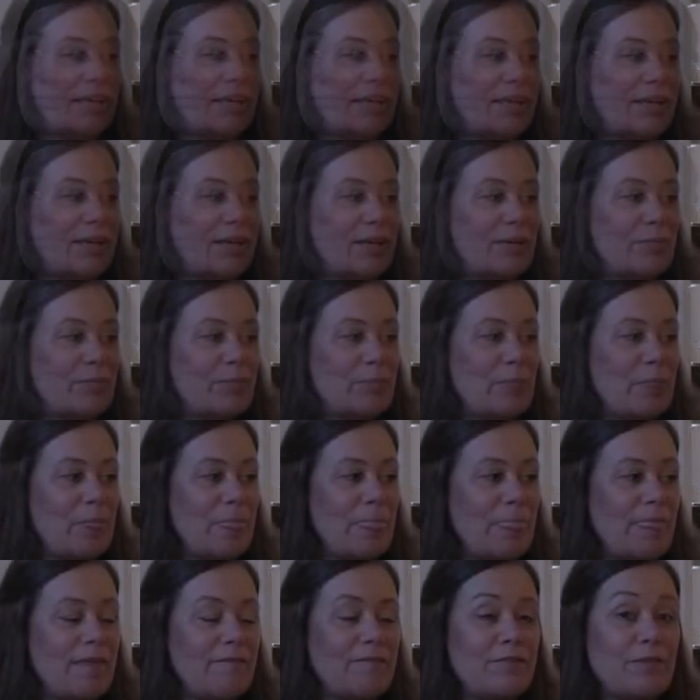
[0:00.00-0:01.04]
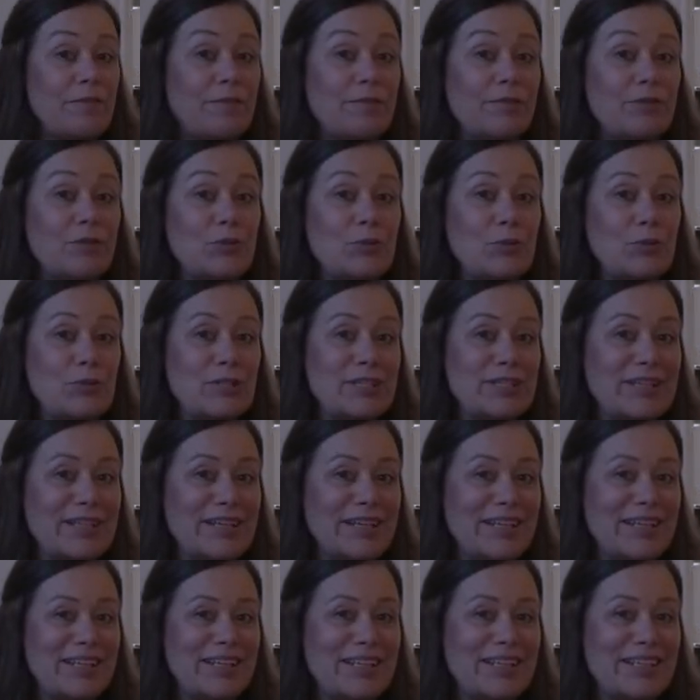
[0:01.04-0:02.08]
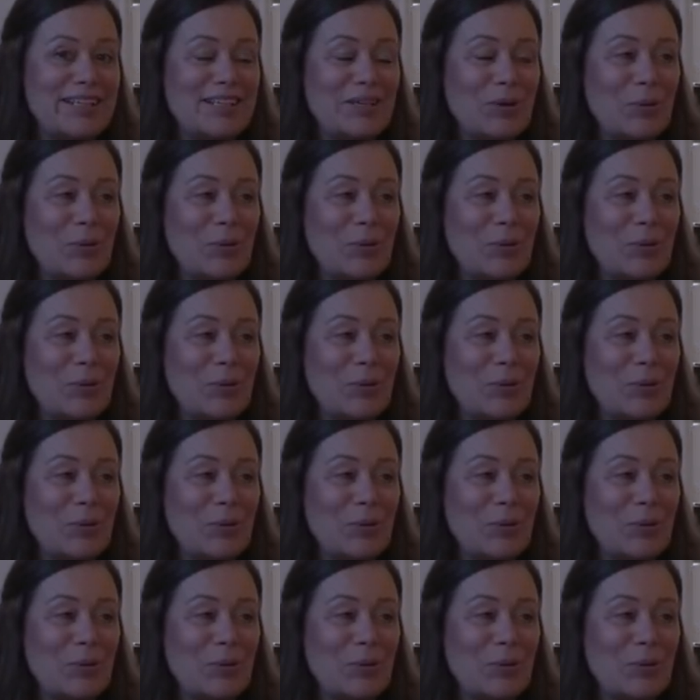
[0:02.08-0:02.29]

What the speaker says: For food tonight,